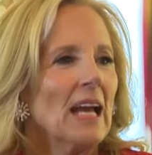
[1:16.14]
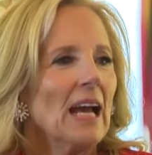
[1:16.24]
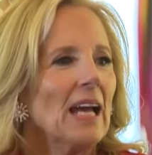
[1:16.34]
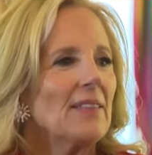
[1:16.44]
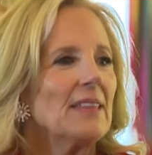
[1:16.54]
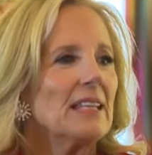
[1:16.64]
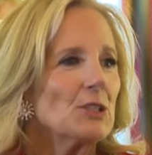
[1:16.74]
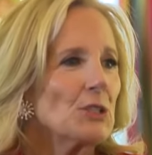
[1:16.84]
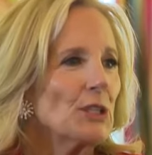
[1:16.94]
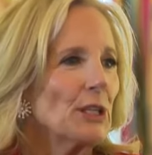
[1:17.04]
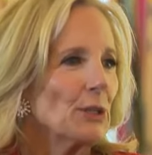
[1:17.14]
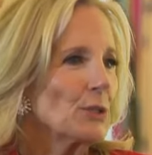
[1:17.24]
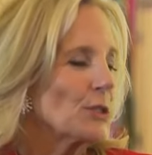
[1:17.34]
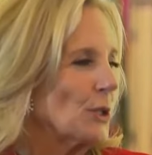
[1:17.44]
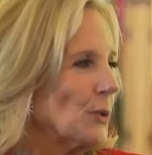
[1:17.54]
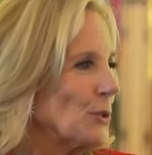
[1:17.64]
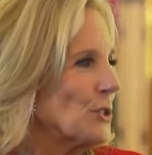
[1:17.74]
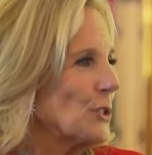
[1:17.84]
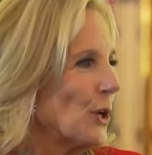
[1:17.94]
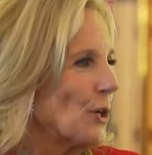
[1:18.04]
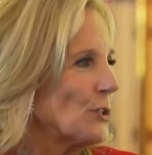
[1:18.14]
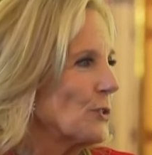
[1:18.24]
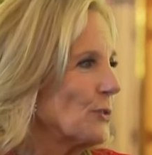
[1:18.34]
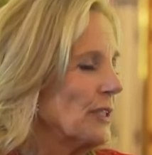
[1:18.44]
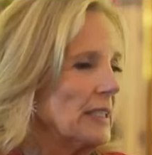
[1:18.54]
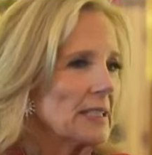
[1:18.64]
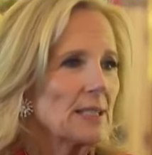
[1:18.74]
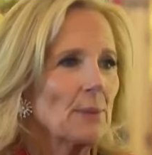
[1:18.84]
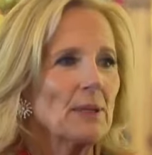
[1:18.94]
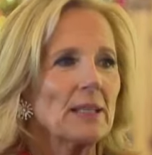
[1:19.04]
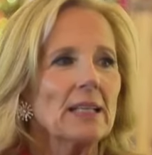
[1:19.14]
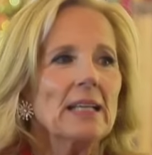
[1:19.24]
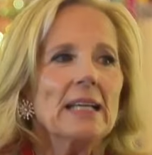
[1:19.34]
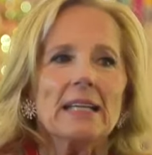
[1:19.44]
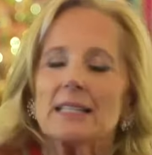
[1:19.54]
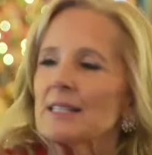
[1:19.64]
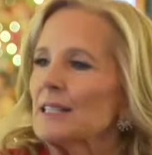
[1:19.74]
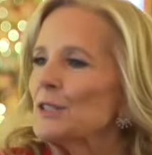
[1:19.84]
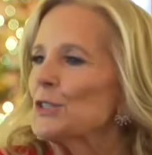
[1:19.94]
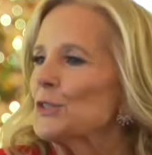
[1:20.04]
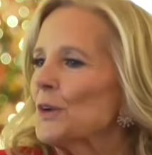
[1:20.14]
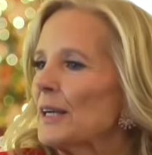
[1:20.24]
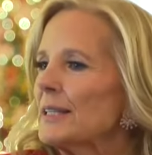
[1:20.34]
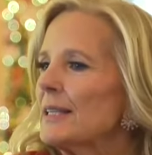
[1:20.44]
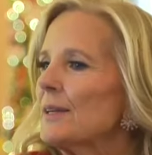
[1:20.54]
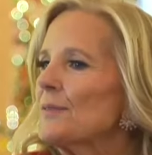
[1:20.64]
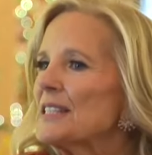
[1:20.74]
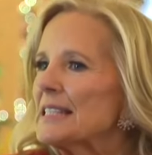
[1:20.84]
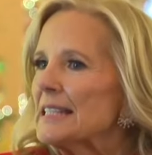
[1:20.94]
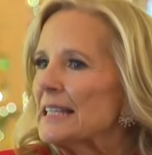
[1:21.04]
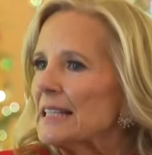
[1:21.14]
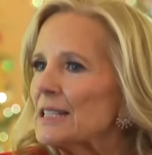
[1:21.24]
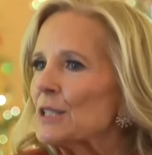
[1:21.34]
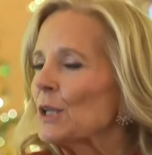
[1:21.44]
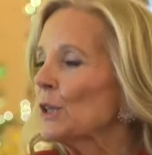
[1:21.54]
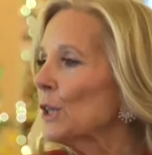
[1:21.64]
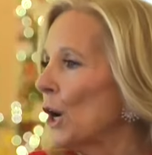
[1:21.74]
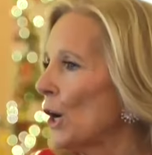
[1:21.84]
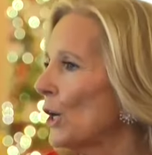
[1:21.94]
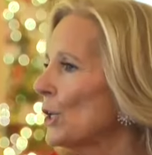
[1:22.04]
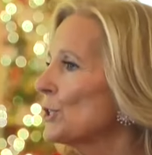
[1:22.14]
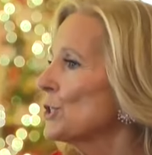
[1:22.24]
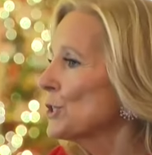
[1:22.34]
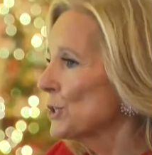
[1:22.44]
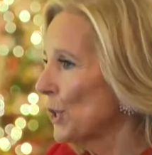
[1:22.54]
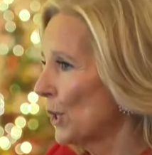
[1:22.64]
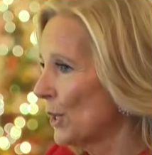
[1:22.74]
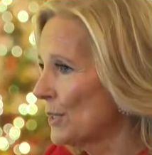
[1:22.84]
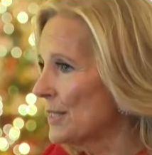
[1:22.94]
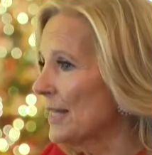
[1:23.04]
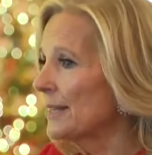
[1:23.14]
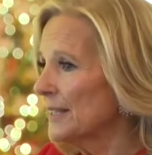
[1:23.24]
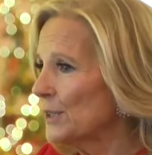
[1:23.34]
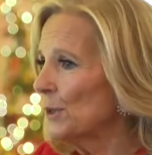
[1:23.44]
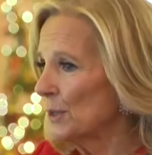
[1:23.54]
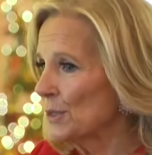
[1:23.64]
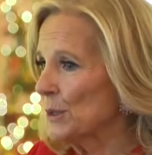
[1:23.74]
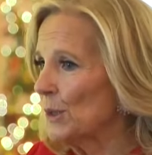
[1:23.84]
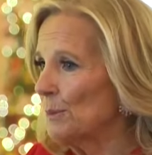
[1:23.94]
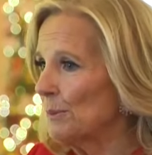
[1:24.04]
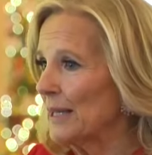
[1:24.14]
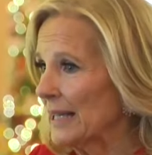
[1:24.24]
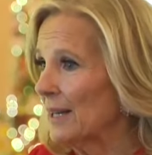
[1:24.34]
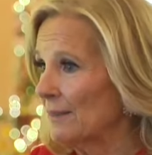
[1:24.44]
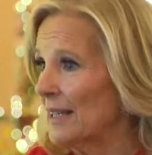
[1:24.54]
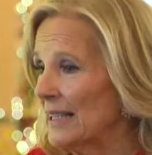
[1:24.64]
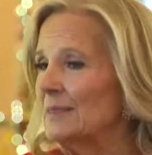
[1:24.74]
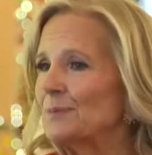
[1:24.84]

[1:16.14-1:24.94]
And this year's Gold Star tree exhibit is constructed of six large stars. I think you all saw them by now, right?